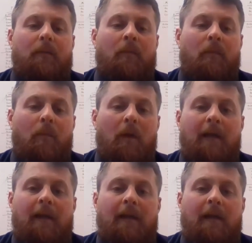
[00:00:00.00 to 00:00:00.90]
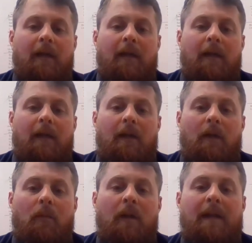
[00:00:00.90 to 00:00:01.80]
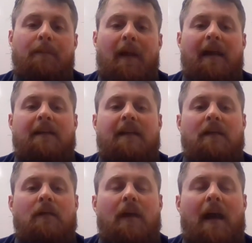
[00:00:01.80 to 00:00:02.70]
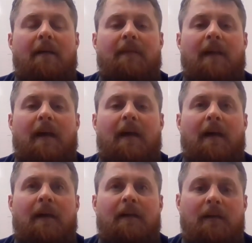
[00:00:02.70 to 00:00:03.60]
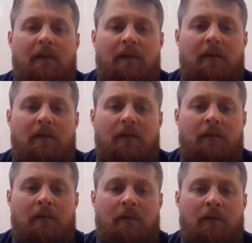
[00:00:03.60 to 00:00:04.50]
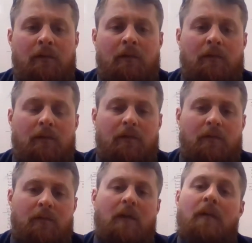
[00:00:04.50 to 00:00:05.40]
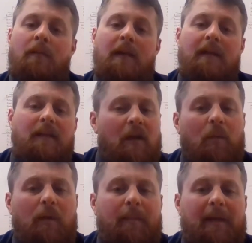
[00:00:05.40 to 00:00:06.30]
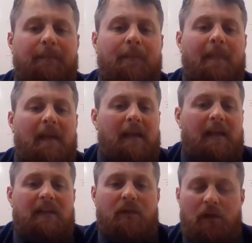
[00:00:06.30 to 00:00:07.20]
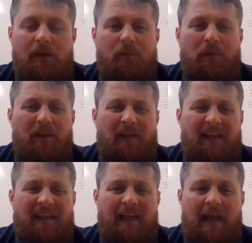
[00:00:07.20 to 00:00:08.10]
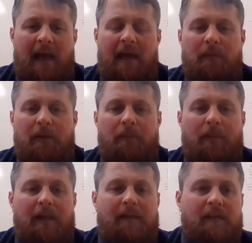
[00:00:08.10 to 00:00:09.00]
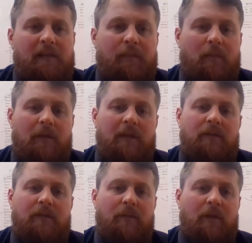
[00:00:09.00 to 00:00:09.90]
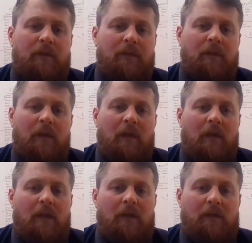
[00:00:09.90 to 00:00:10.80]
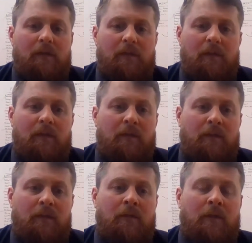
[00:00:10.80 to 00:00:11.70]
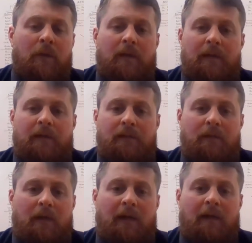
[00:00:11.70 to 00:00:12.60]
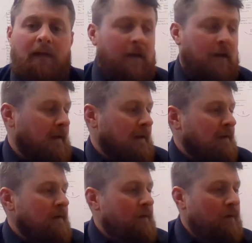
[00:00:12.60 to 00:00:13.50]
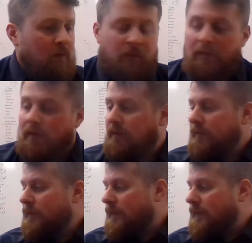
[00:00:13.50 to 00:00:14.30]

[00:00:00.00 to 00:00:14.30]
what impact that you're having on your young men and young women. And so as we look at the anatomy and basic sport injury, what you're going to in this new book, where